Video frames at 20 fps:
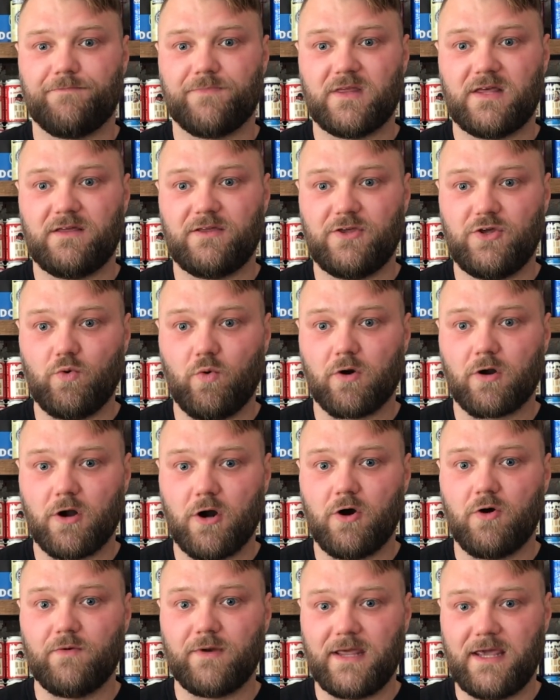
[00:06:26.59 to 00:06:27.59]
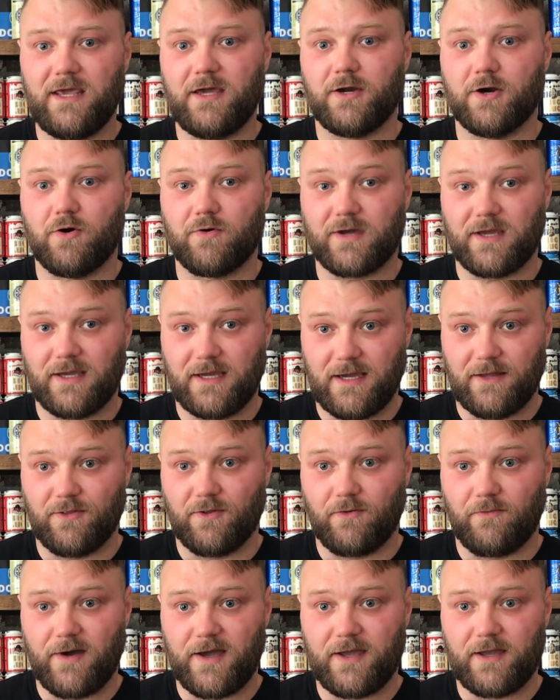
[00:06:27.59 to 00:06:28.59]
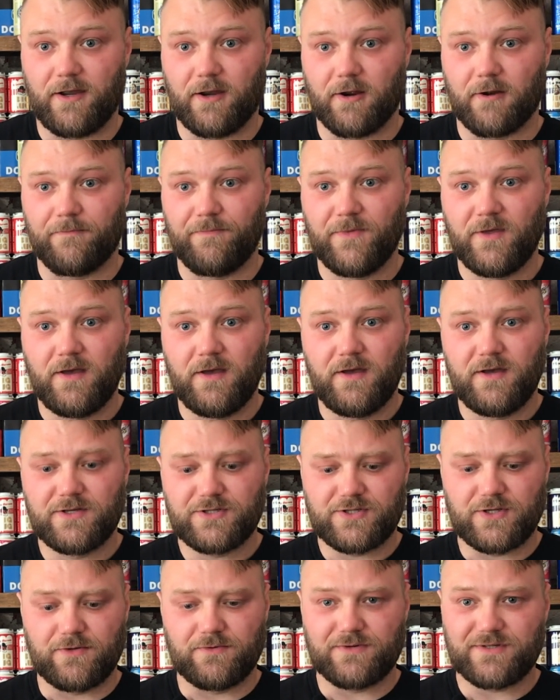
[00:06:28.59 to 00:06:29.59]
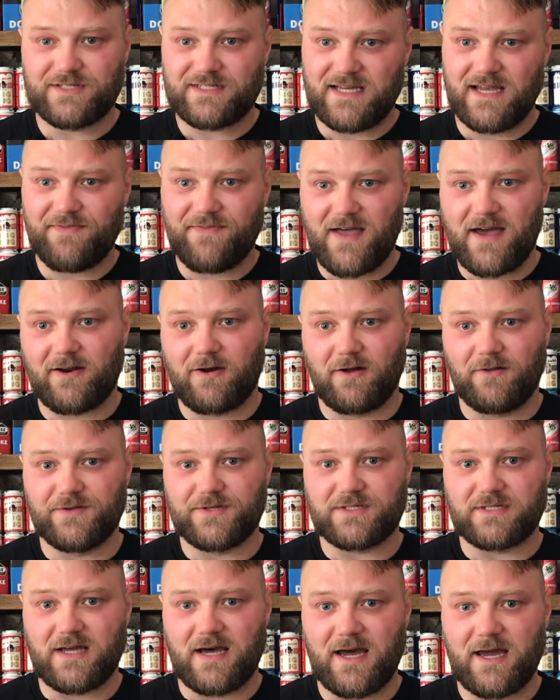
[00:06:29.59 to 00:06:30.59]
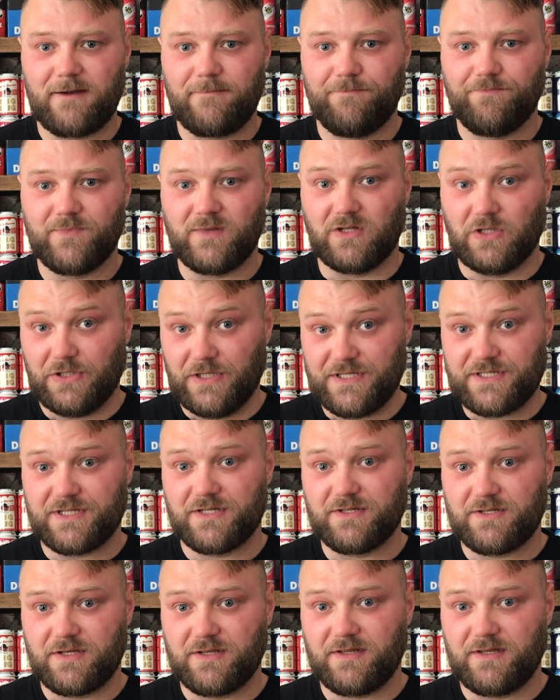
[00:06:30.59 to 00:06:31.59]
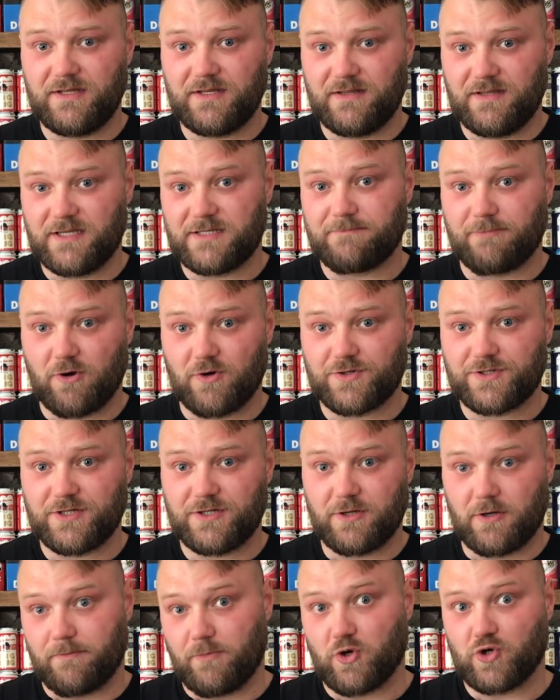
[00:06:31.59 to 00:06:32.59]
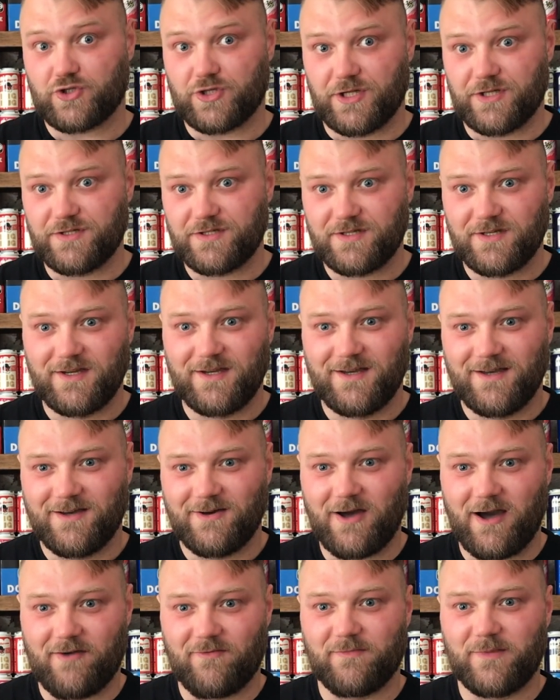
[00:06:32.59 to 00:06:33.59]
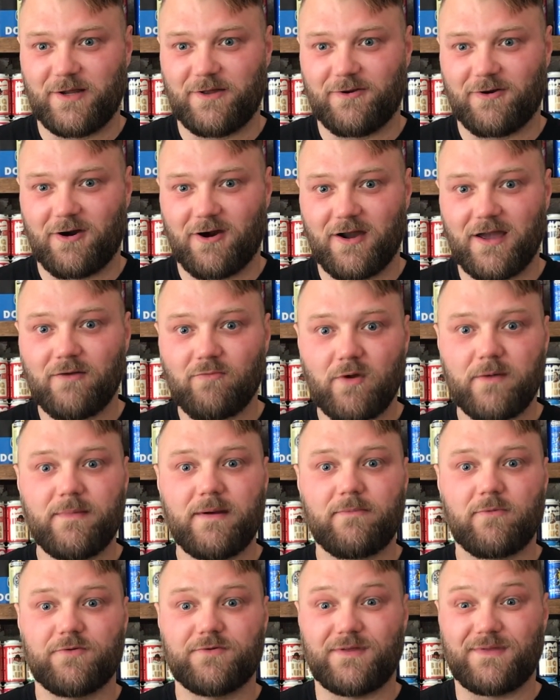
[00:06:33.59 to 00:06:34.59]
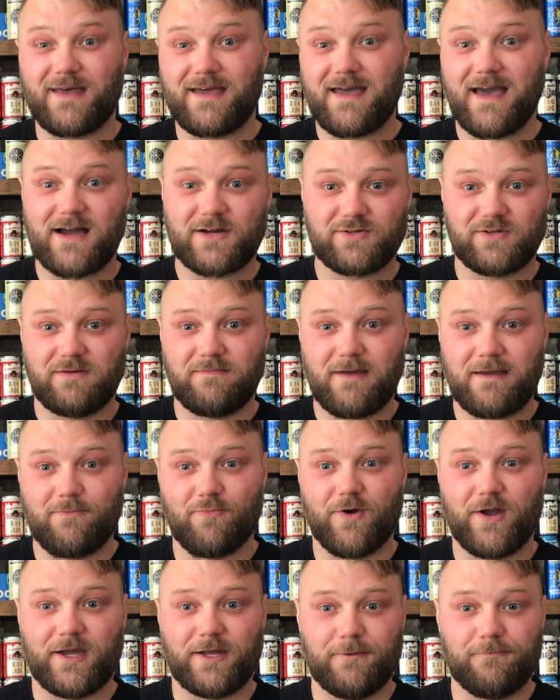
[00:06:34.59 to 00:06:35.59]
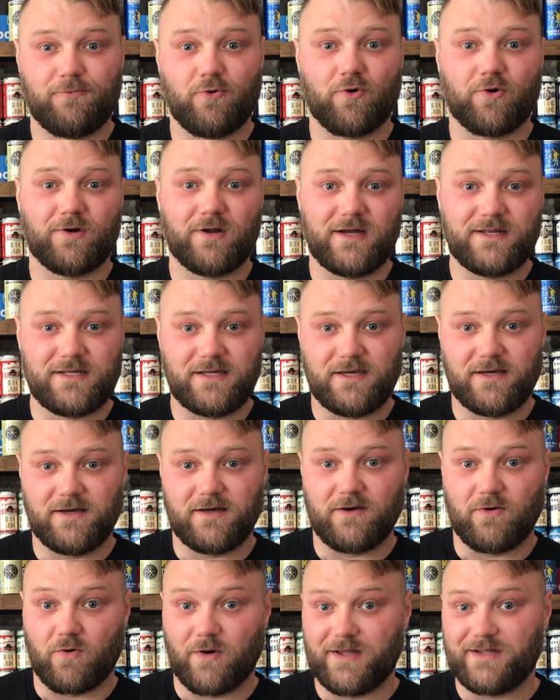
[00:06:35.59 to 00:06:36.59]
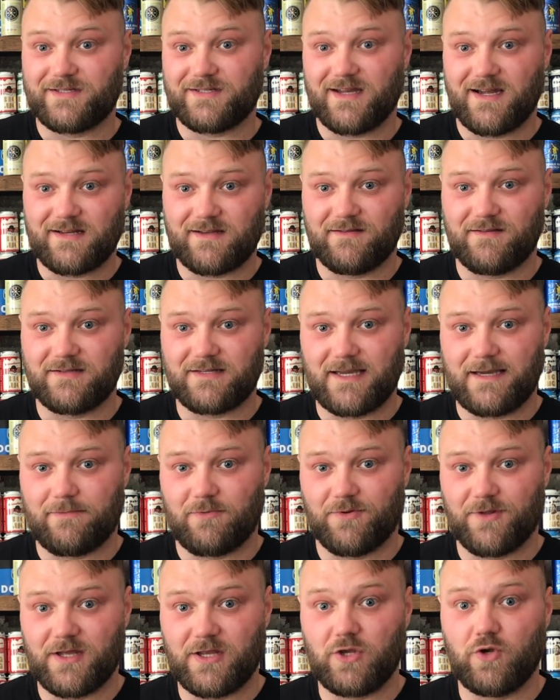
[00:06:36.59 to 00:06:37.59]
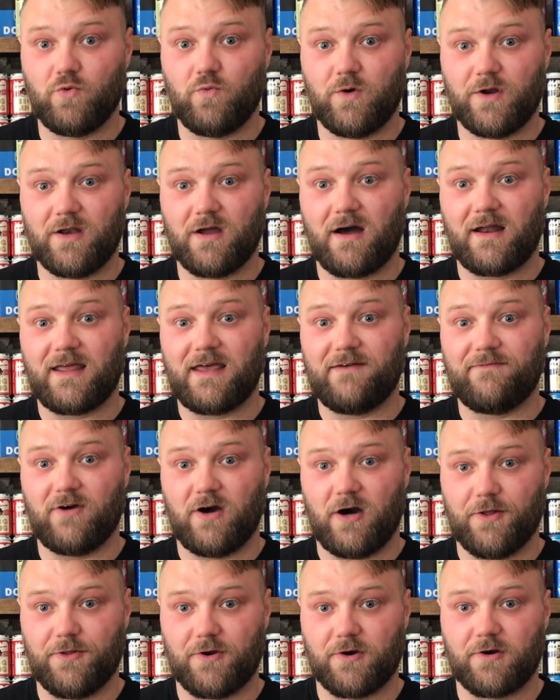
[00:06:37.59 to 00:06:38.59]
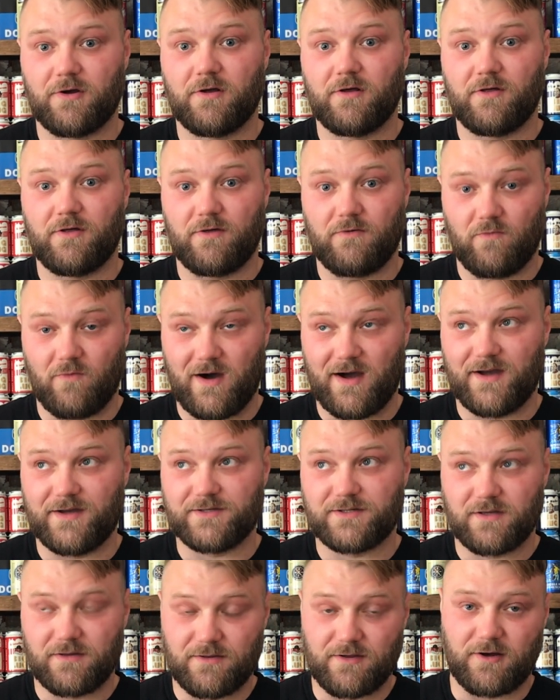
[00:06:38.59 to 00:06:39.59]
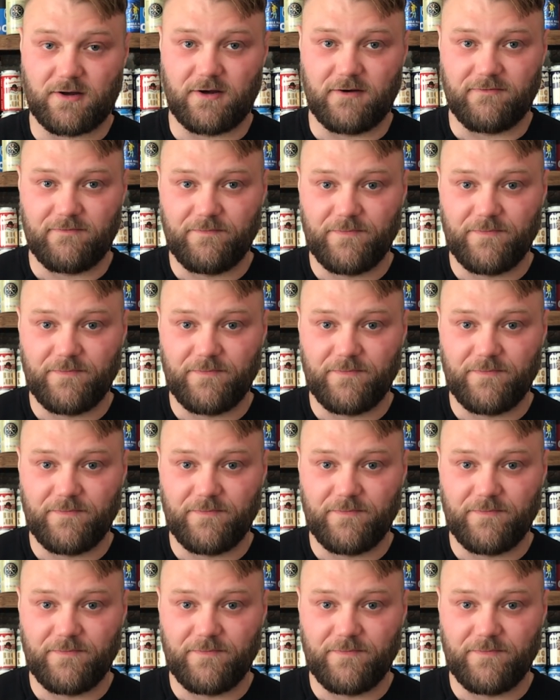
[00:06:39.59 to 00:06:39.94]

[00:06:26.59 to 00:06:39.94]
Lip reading: your own ego can get in the way here. So set that all aside, listen to this person or persons, however many there are, and remember that they actually may bring an important idea or insight to the table that you would not have otherwise thought of.